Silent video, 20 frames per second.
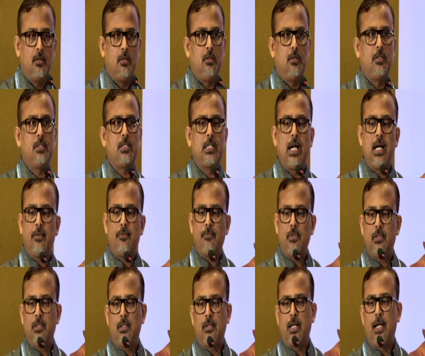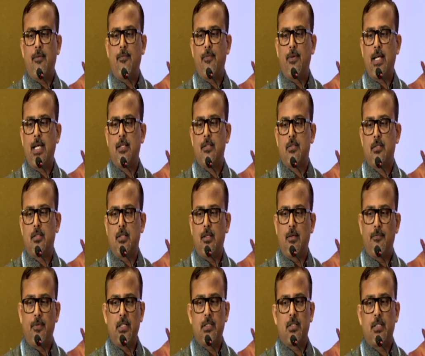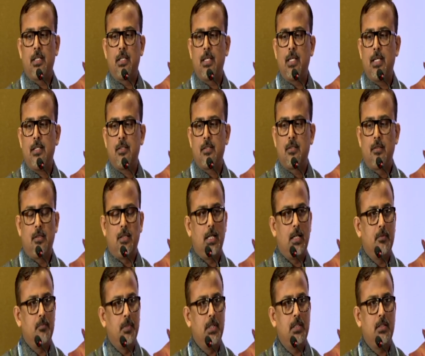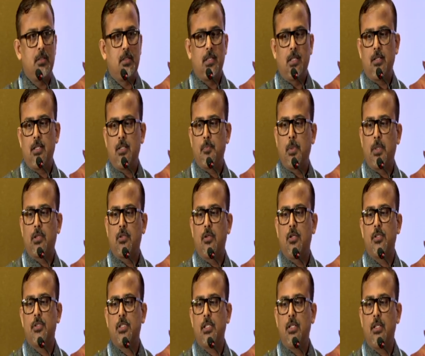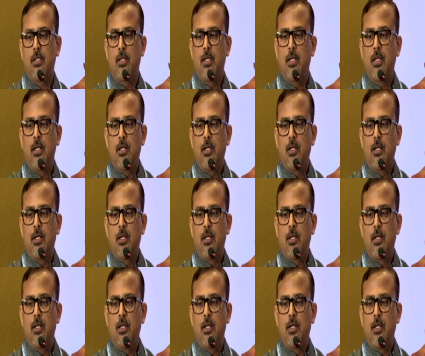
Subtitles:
Start with the red flags. If it's a yes, that means serious pathology.